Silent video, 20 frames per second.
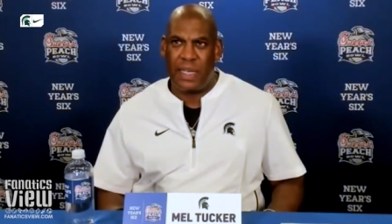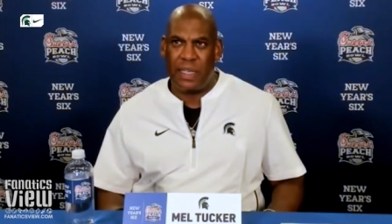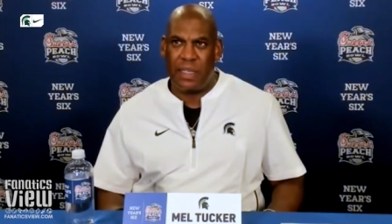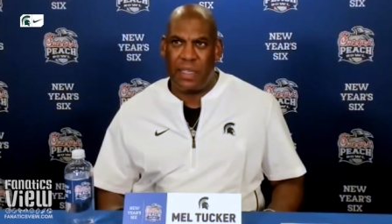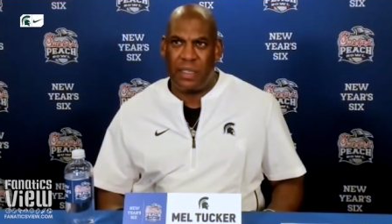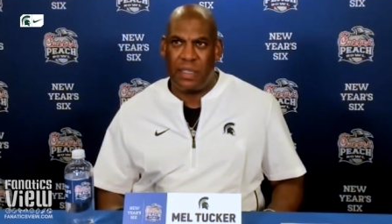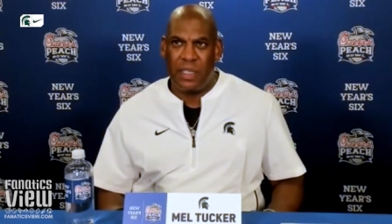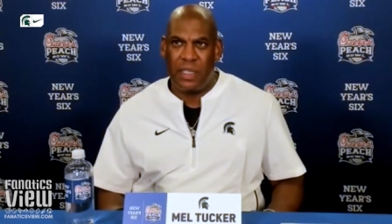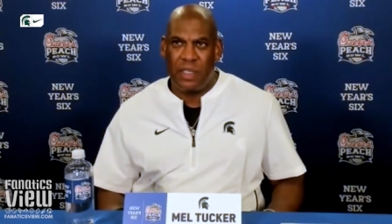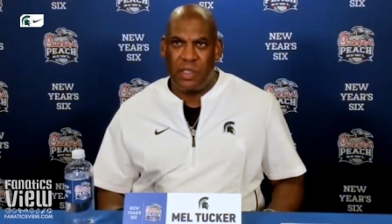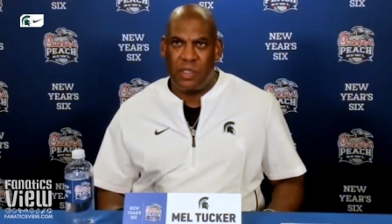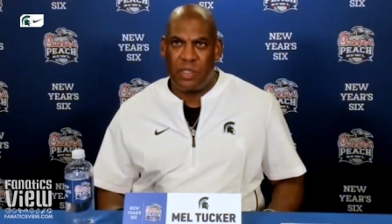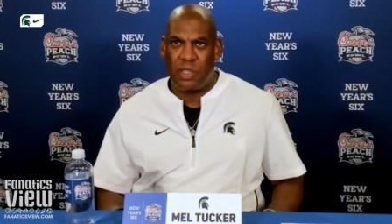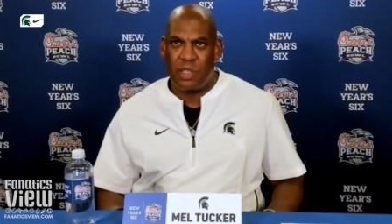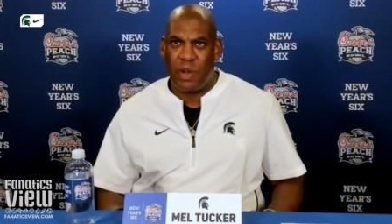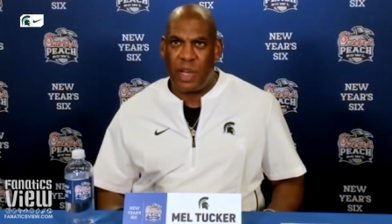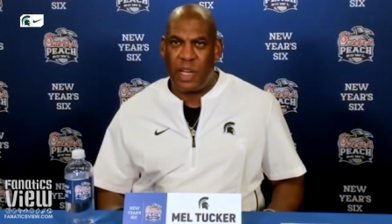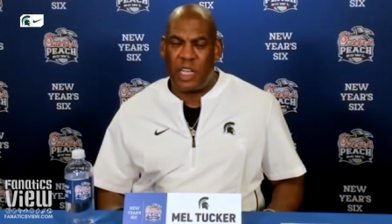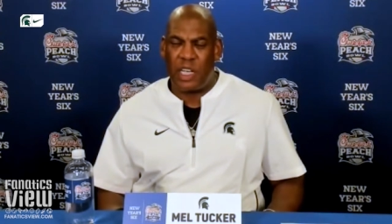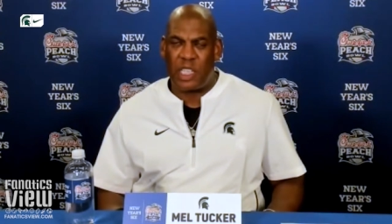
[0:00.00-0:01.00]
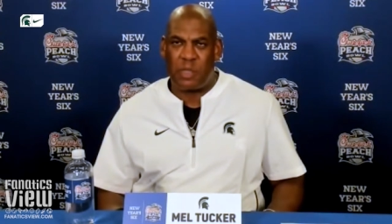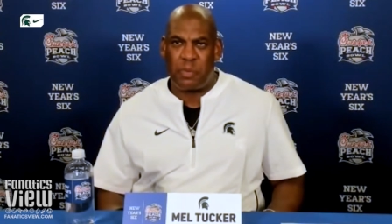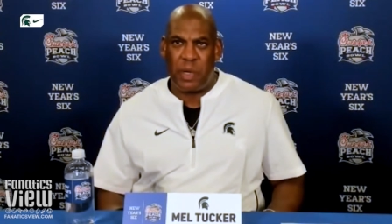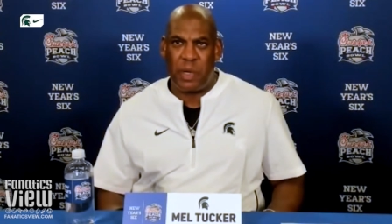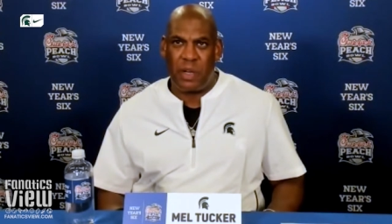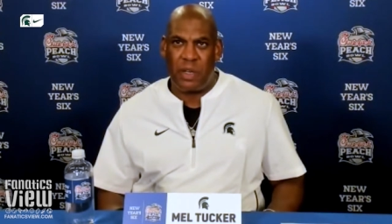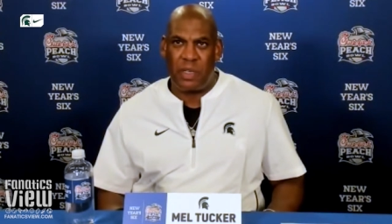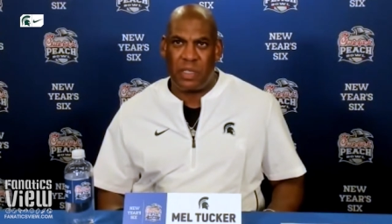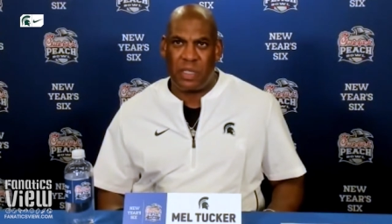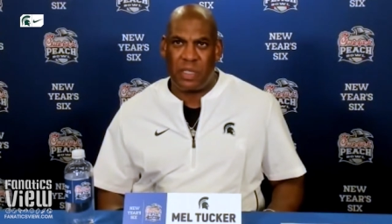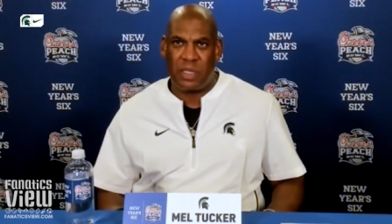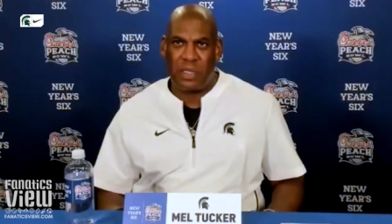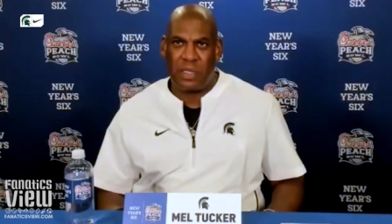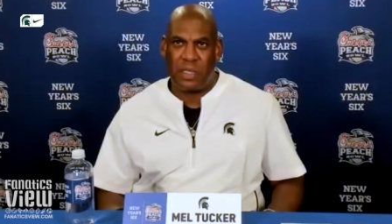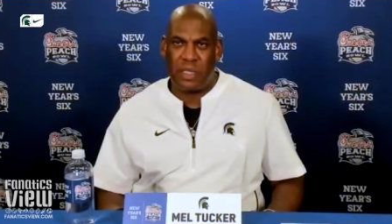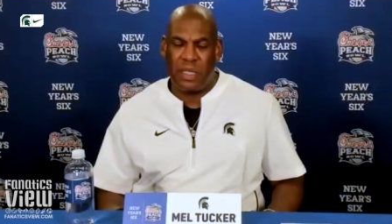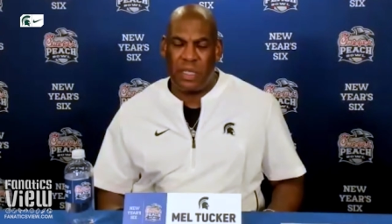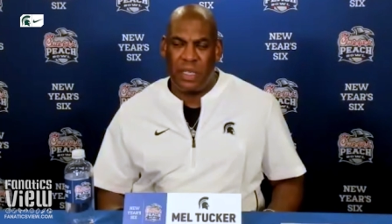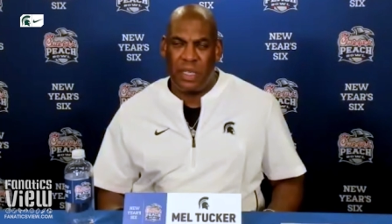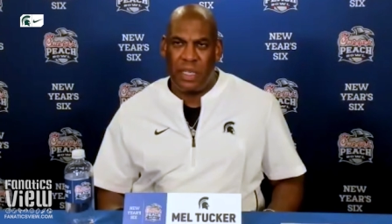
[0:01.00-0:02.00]
And it's a great experience, and
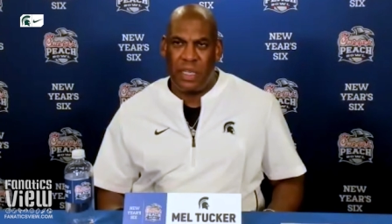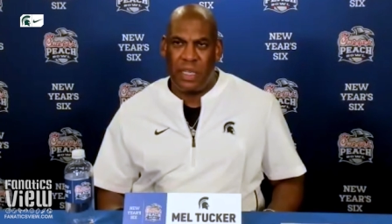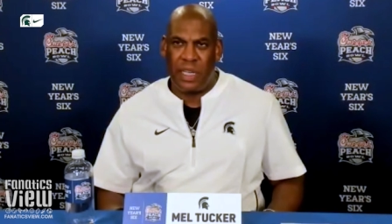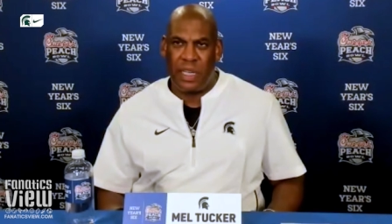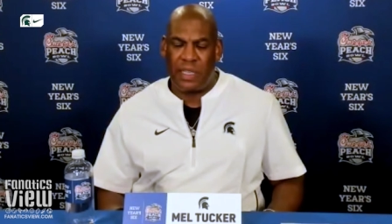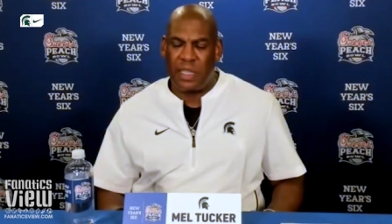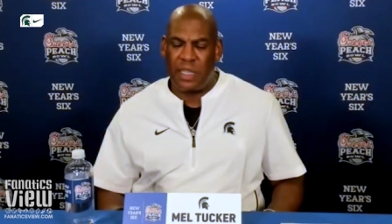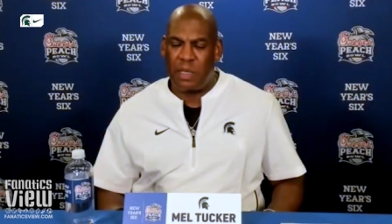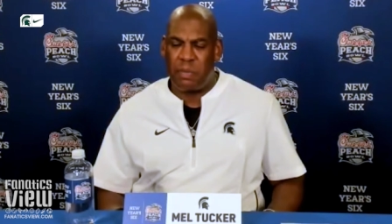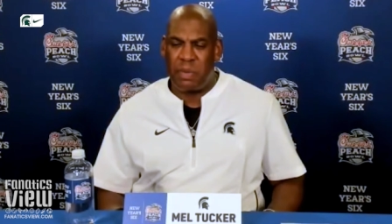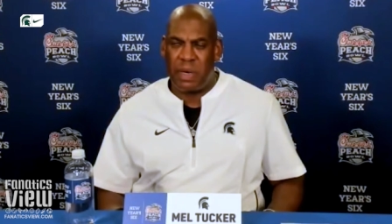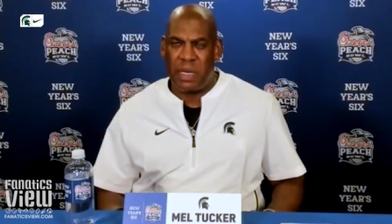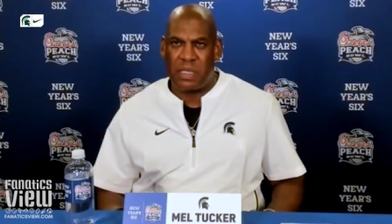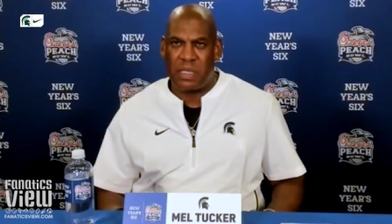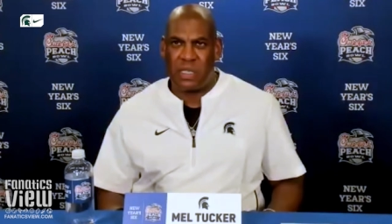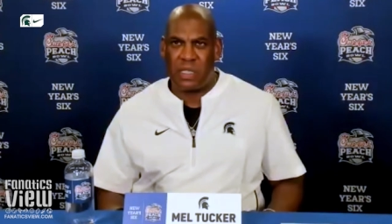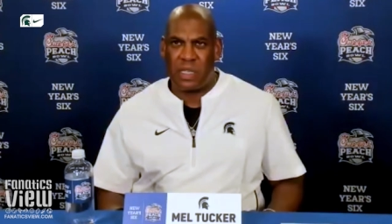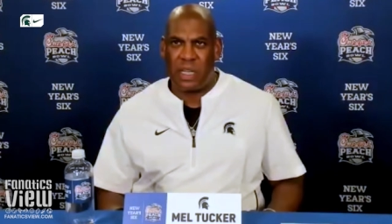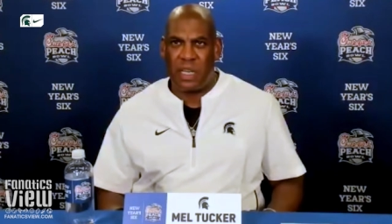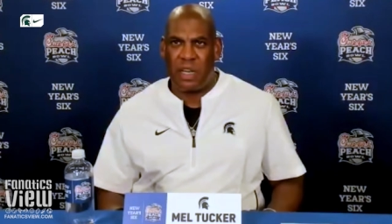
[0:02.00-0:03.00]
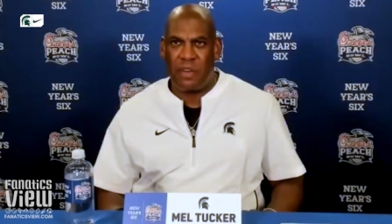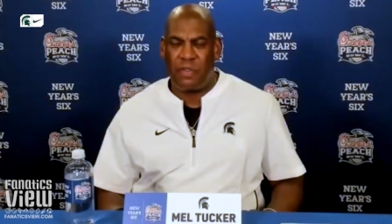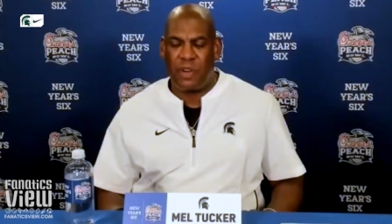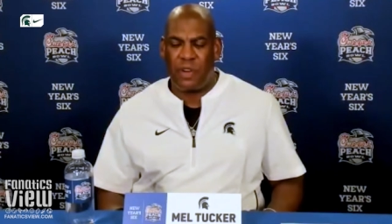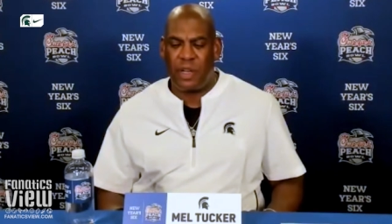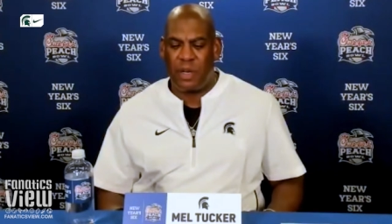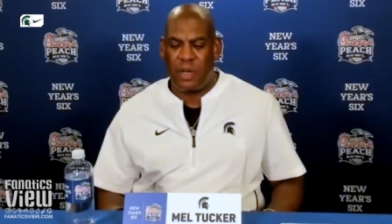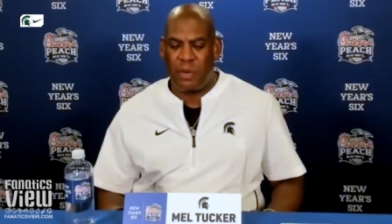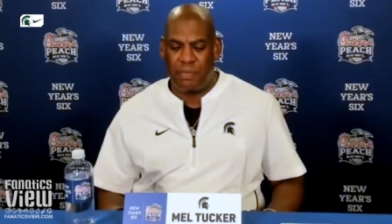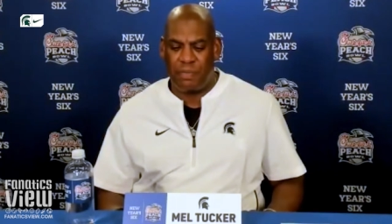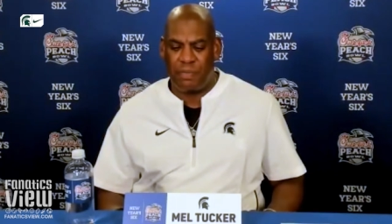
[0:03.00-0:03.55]
I think the best is ahead for him.